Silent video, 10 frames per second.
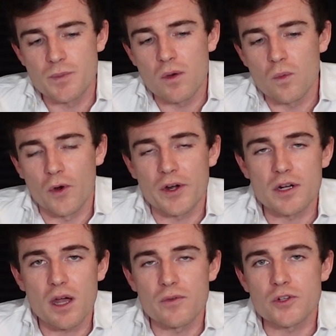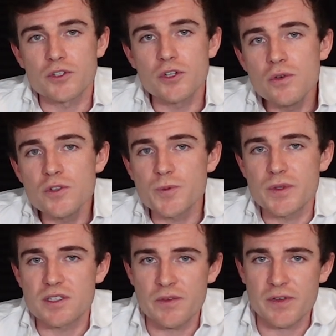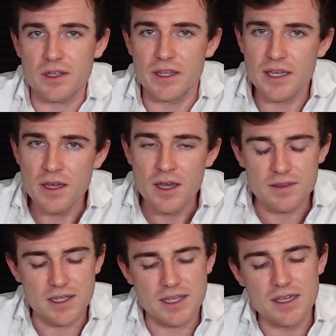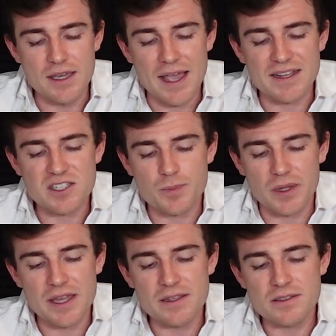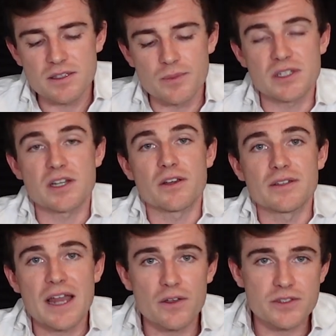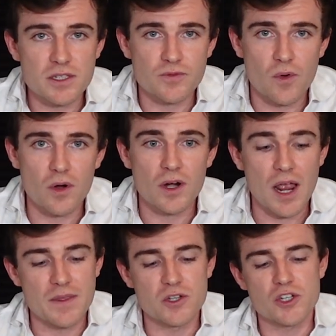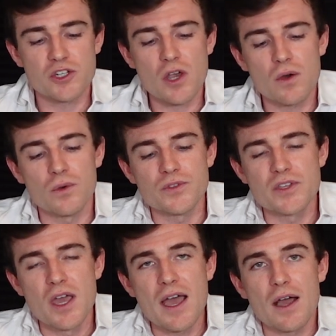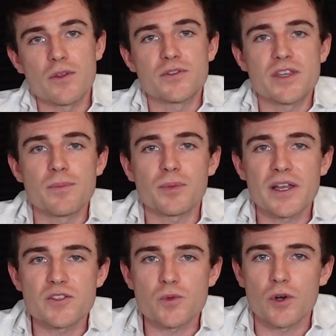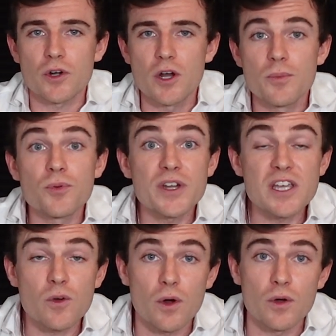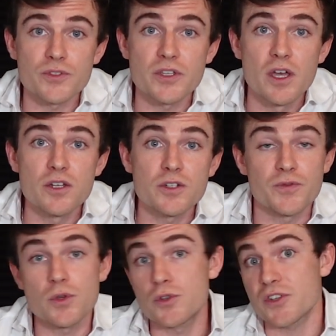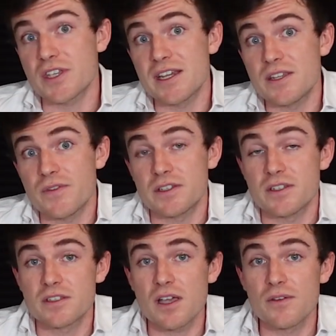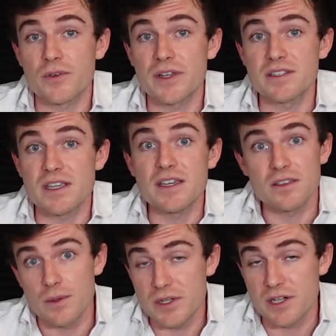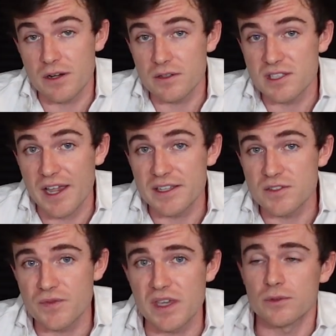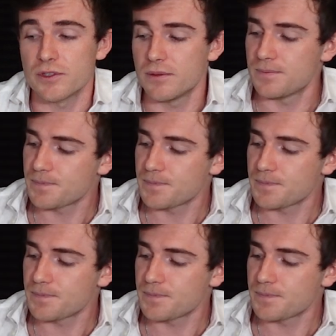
but we're going to cover 2 specifically that he explains the material analysis for and then shows how those implants were prequels to future scientific discoveries in the material science field.